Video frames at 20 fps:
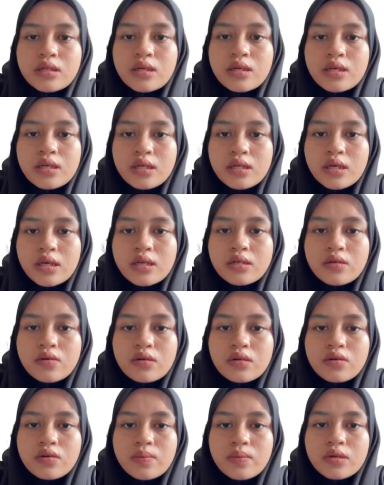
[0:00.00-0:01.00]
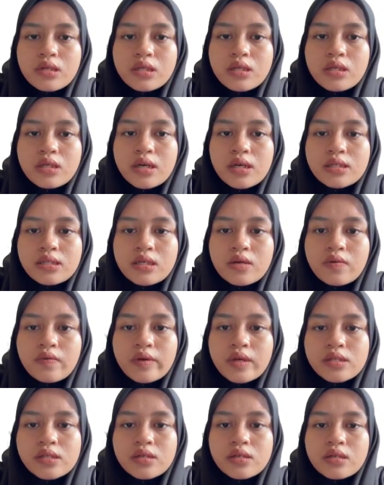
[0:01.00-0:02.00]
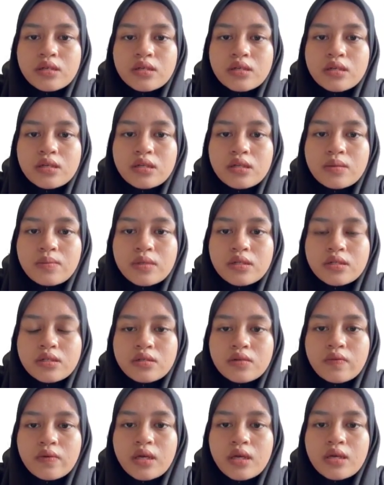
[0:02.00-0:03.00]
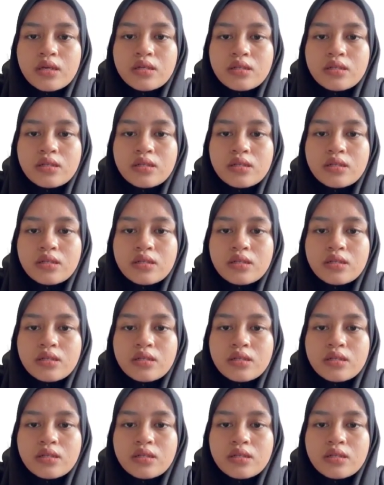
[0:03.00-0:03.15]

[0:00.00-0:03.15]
In an oligopoly, ASEA faces a kinky demand curve.